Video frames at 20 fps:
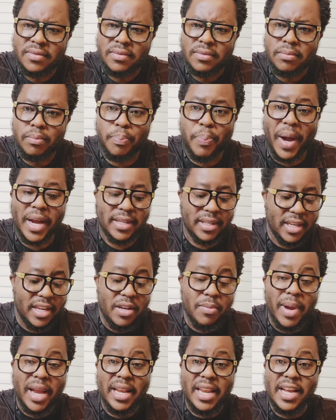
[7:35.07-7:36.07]
But in
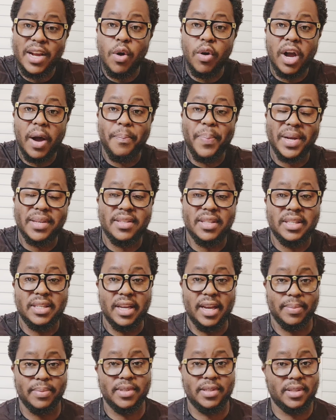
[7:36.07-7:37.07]
my legal capacity,
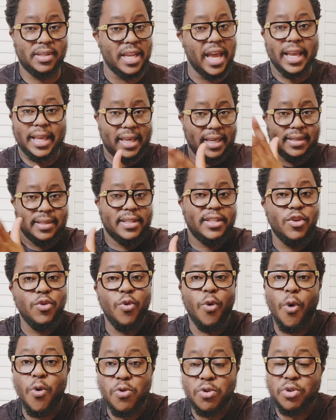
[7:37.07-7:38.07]
I can still
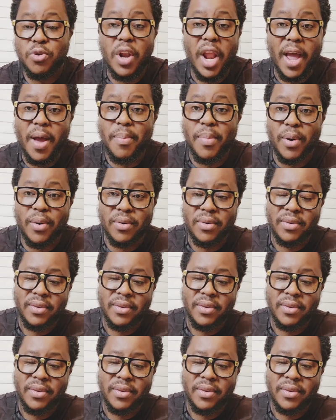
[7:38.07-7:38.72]
hold you liable.